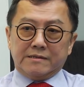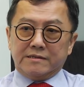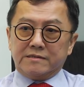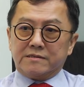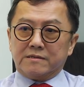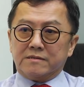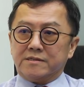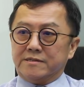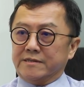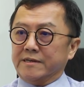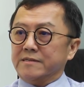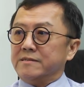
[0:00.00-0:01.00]
This
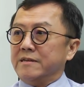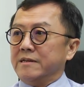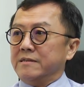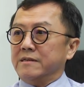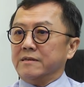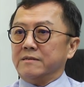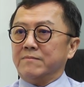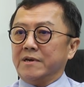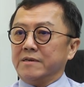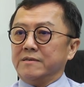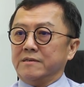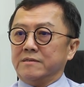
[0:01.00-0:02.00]
suggests then that the
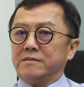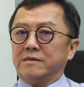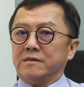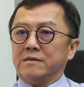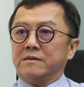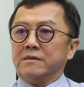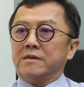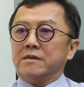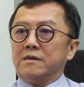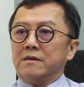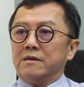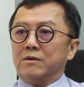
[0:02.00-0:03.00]
market is
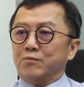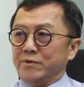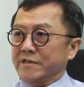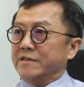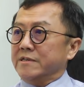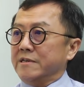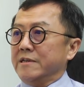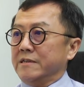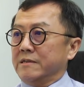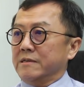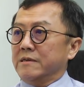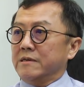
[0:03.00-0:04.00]
weaker
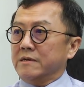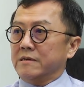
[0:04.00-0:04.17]
than